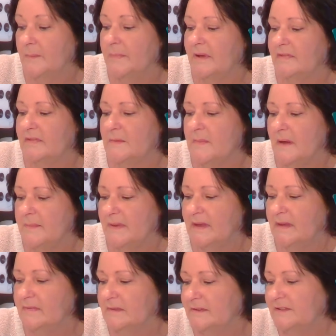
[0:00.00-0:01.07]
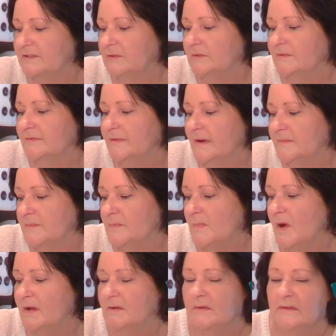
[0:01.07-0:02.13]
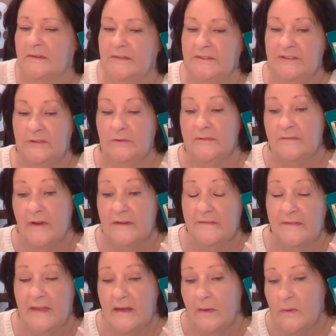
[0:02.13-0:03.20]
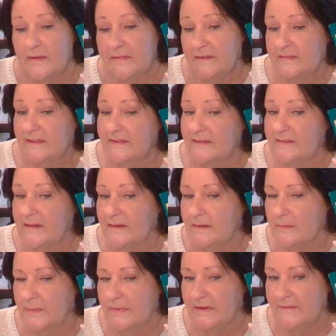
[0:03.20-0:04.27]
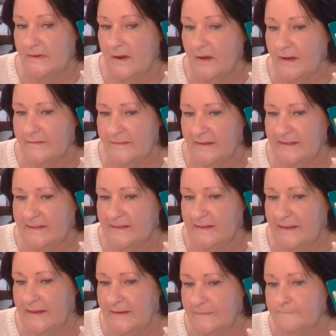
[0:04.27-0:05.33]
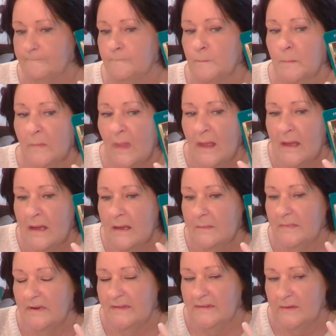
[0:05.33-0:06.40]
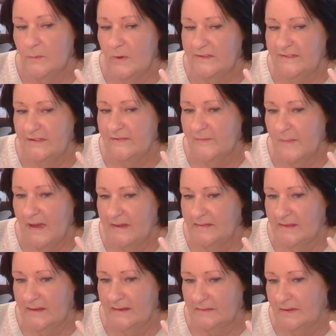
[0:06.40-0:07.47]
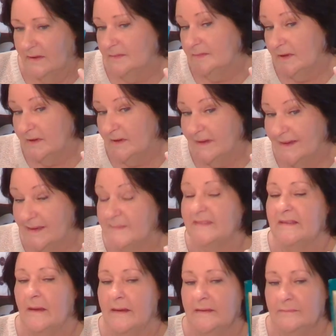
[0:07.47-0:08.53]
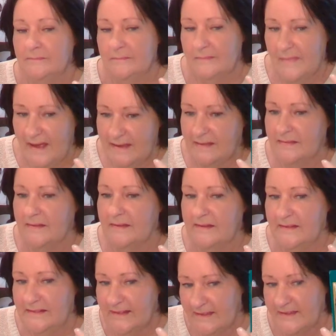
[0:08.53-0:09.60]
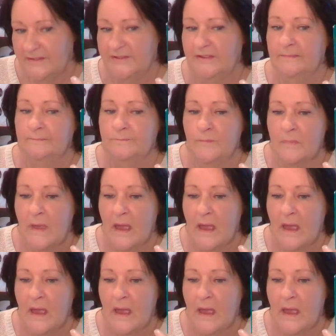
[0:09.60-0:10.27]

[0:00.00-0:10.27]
pick them up again, the Two of Michael and the Two of Raphael. I think this is a little bit of a life lesson here. I think once you've made that, like I keep saying, make the decision,